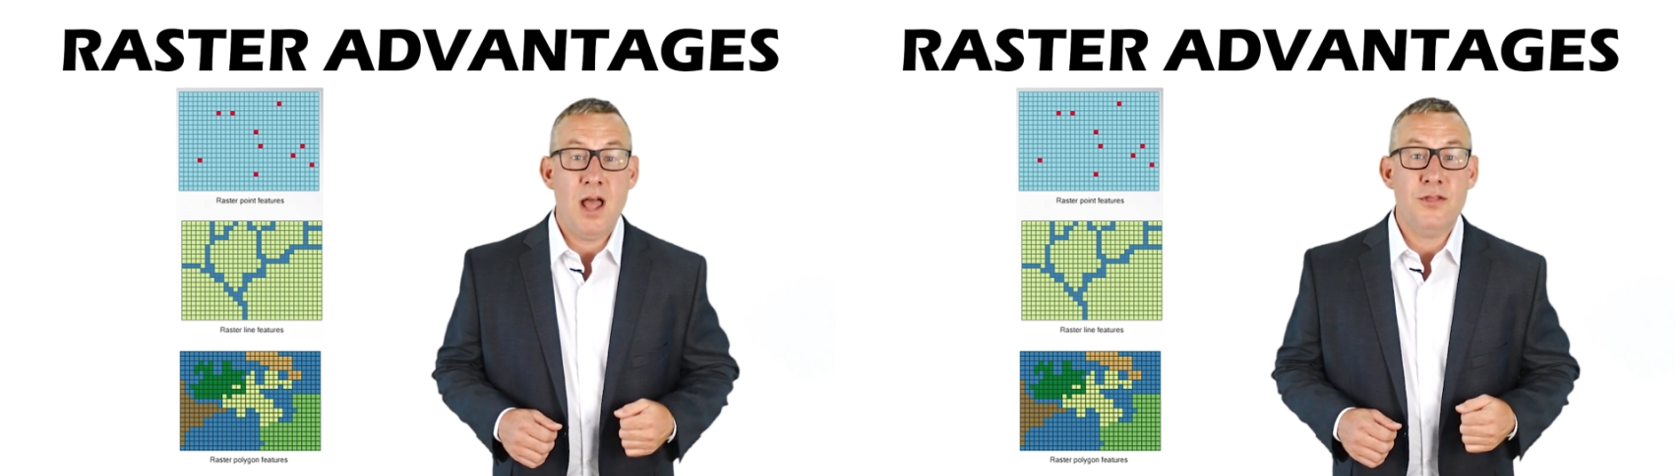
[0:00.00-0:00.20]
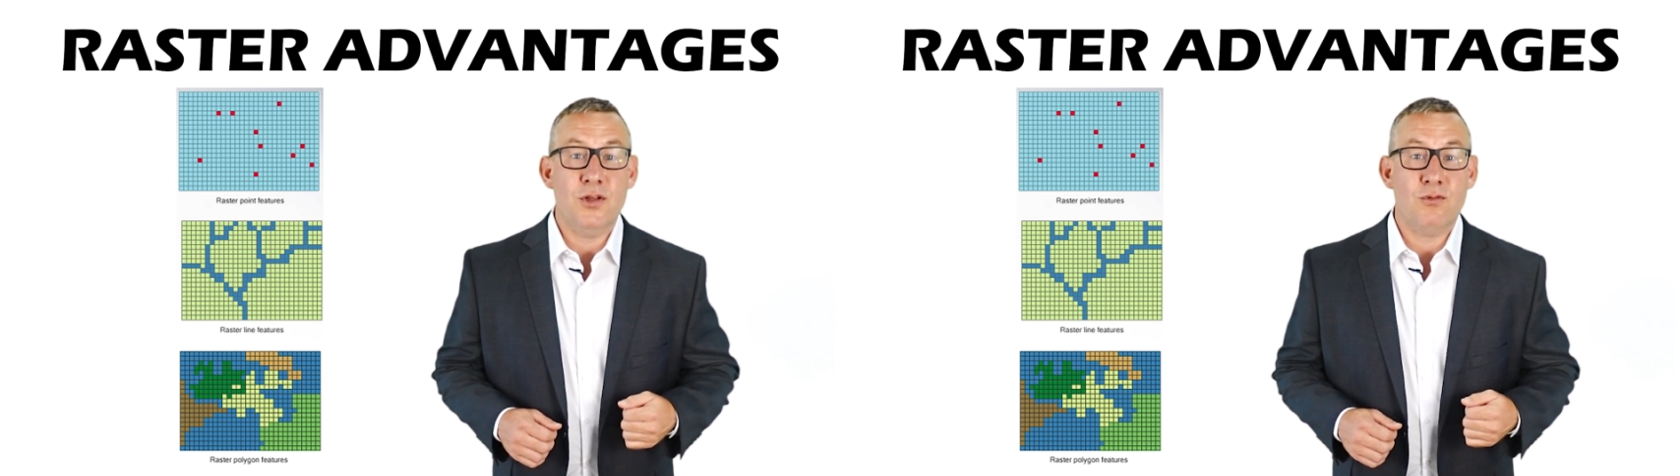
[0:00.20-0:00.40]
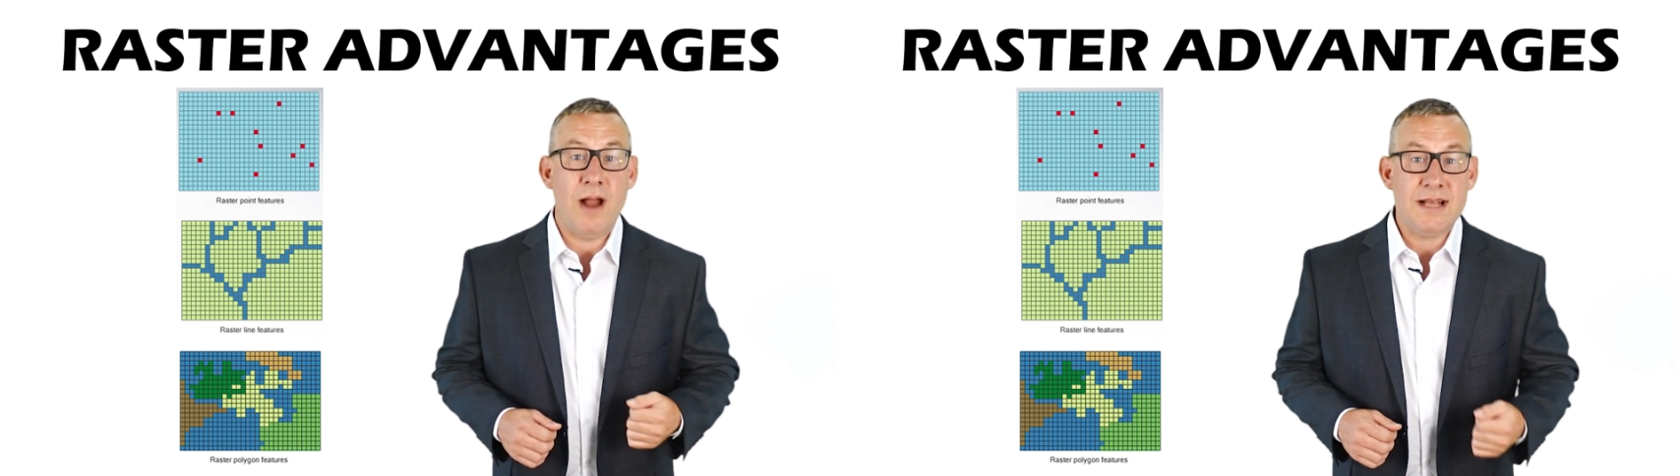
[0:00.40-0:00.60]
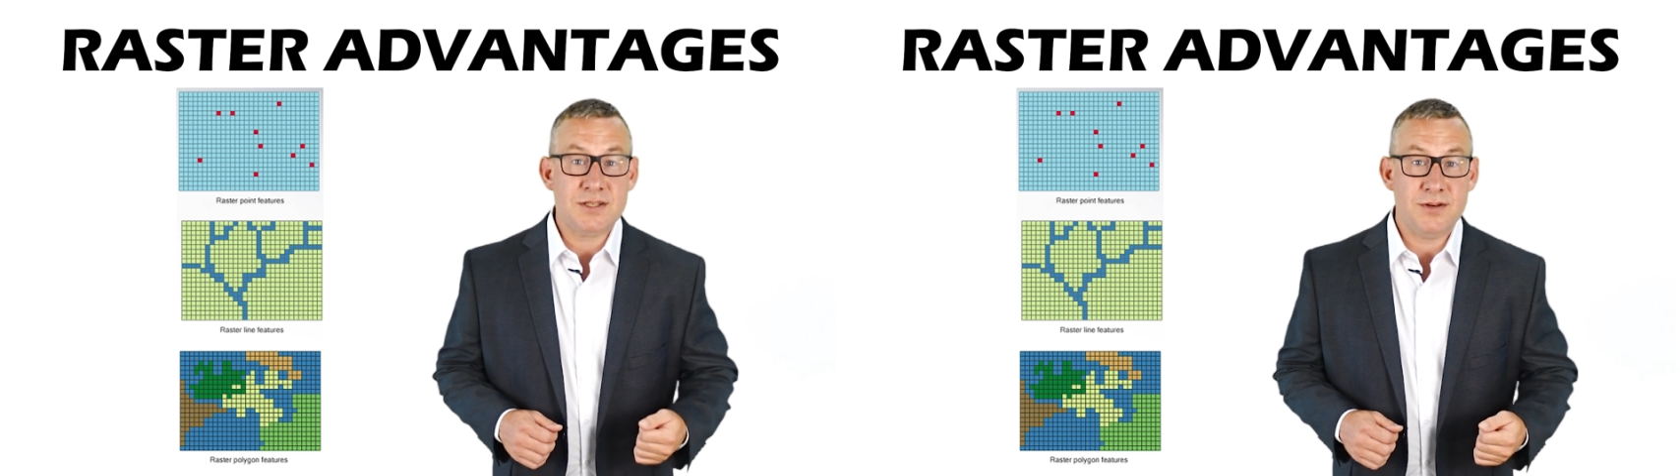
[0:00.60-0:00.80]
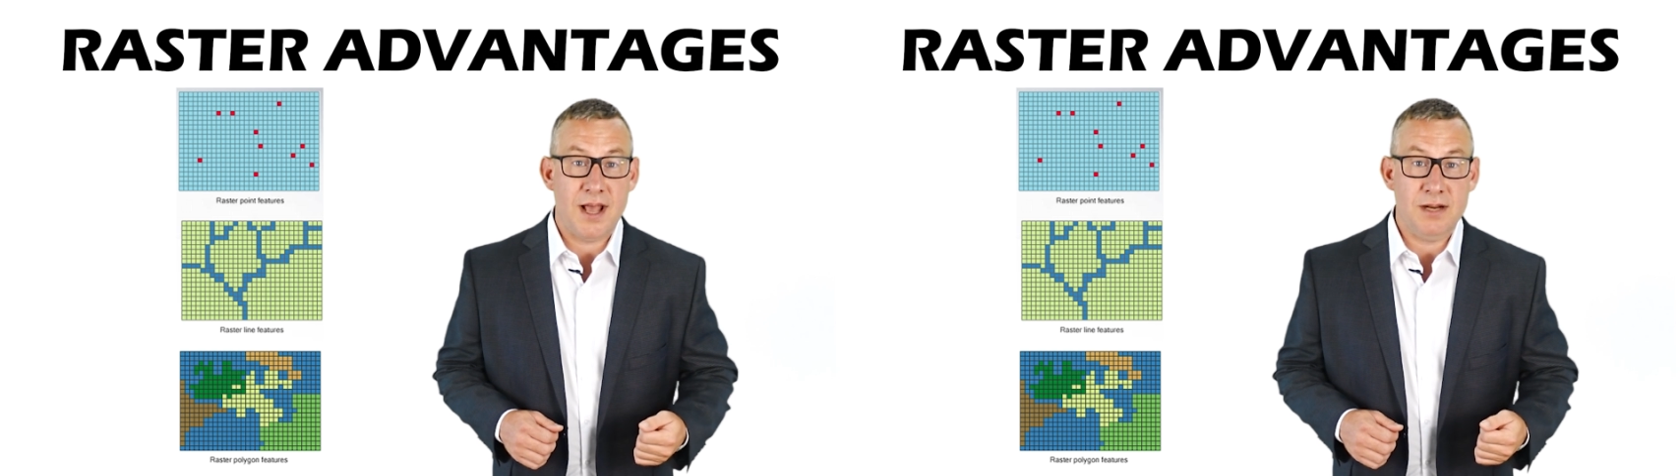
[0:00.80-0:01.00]
The
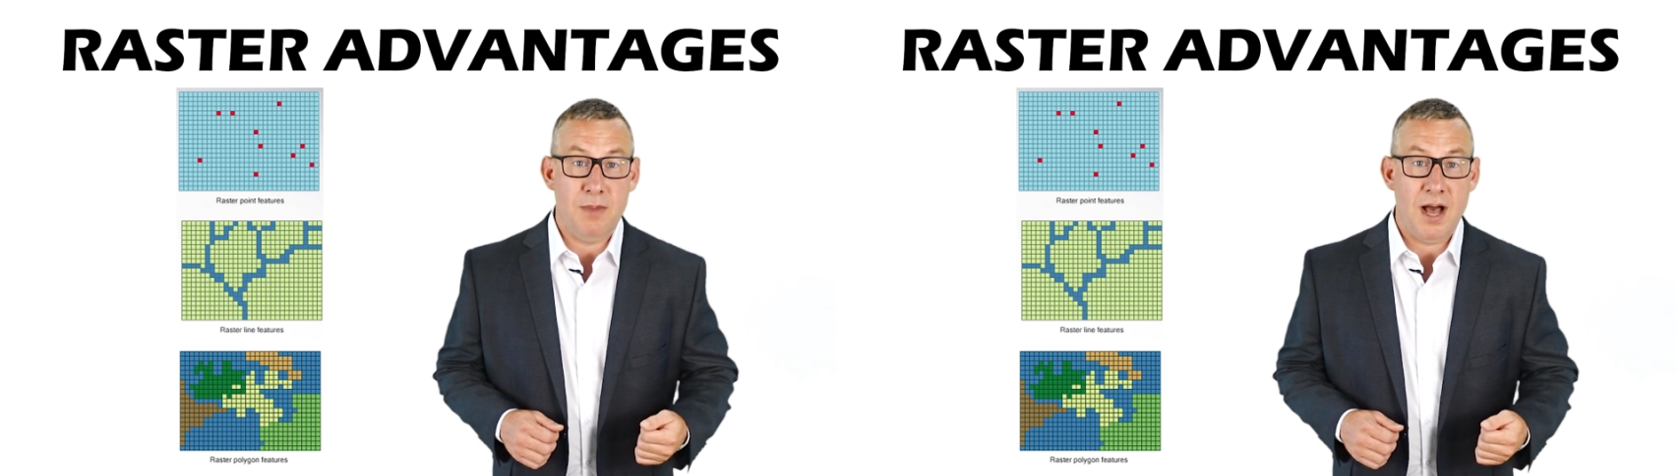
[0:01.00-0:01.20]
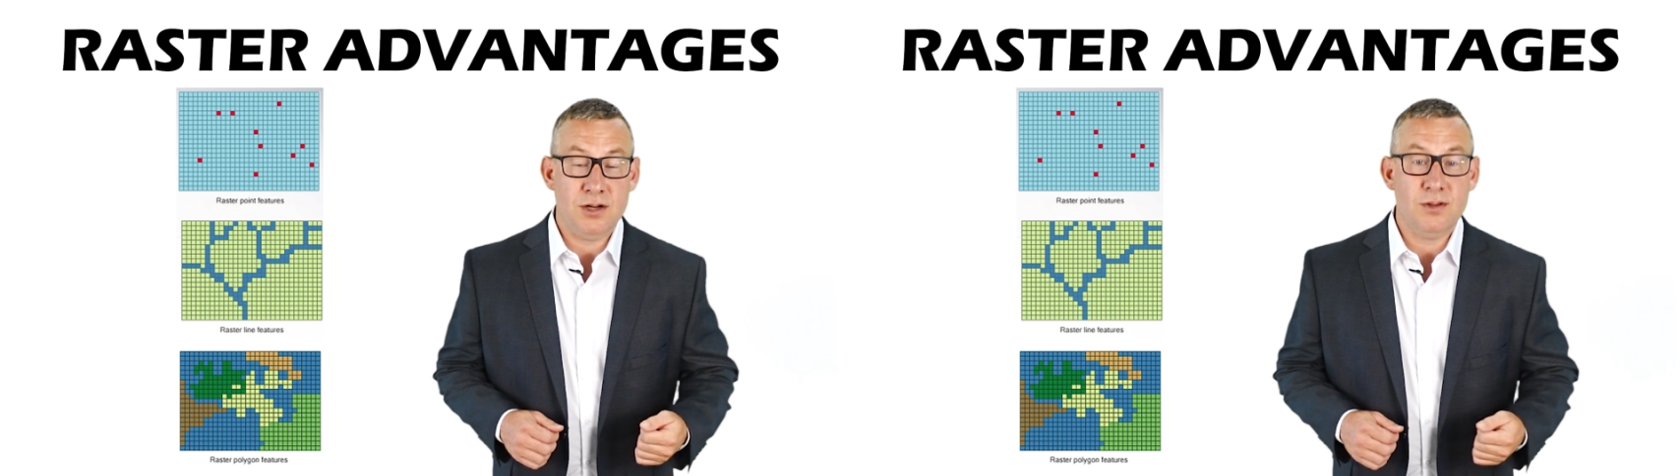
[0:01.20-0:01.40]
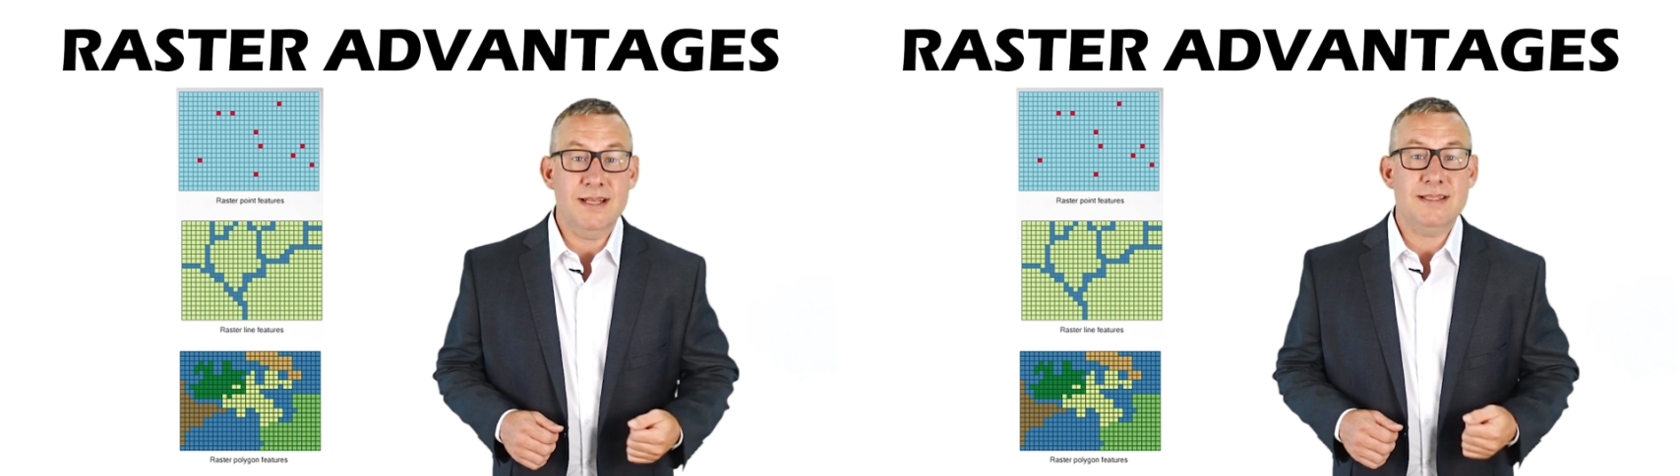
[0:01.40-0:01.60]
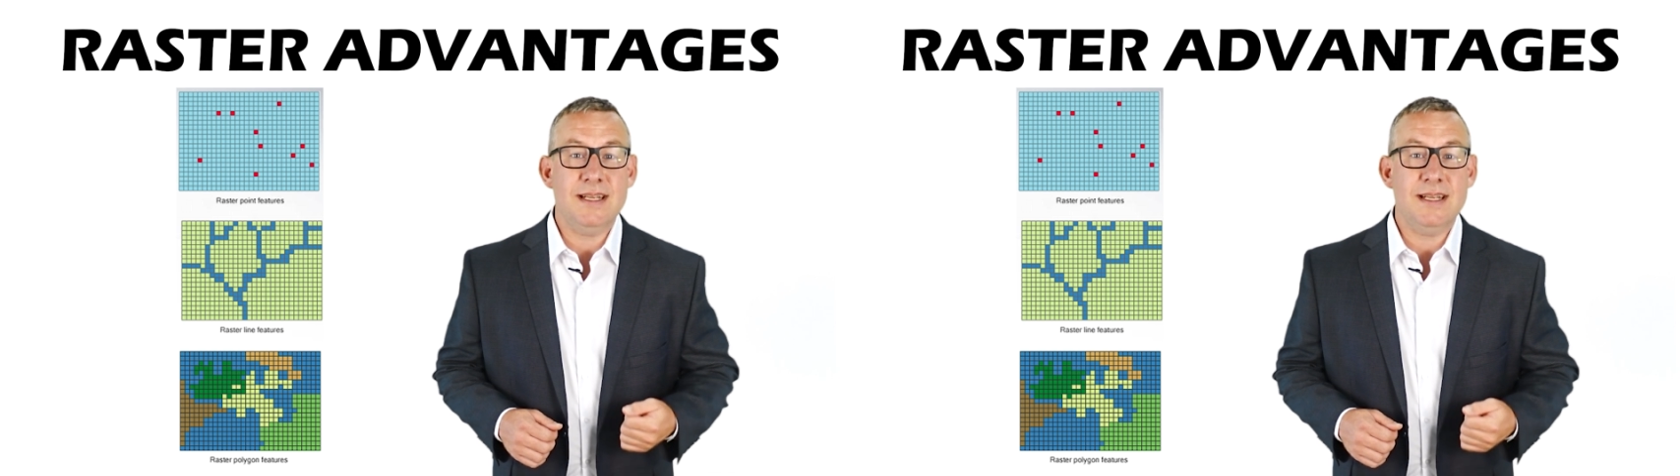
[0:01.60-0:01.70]
raster data model is